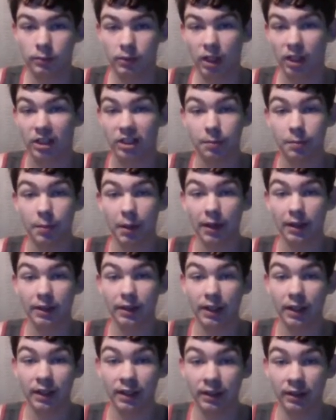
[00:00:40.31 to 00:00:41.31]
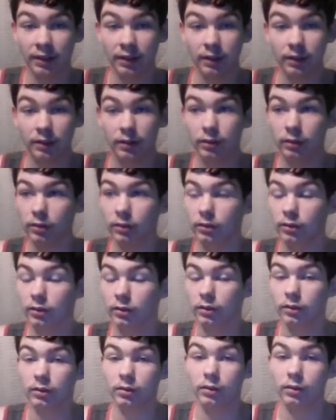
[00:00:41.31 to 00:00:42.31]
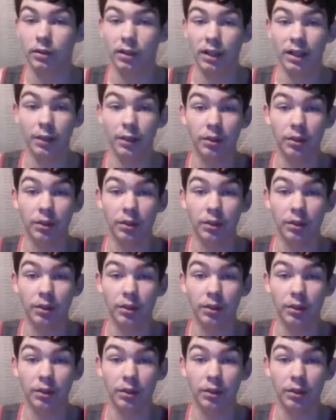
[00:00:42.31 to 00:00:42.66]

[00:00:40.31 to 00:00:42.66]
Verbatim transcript: expect that he